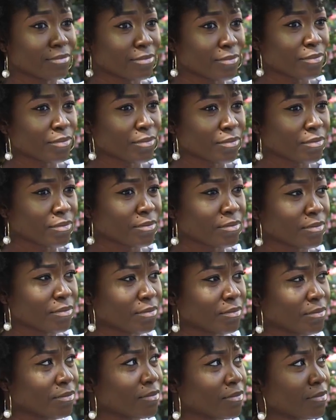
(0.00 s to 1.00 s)

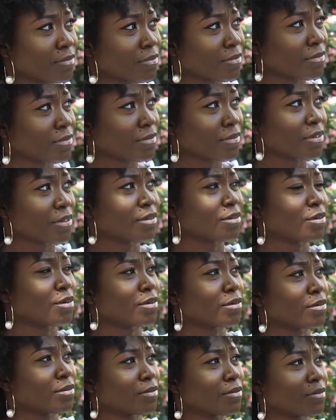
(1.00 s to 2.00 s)

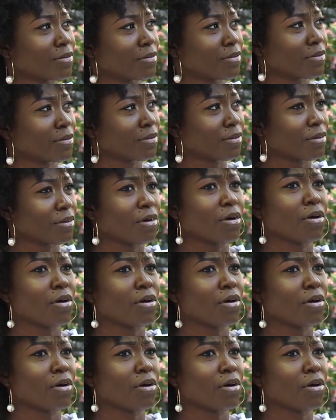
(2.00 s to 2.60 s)
This person isn't speaking.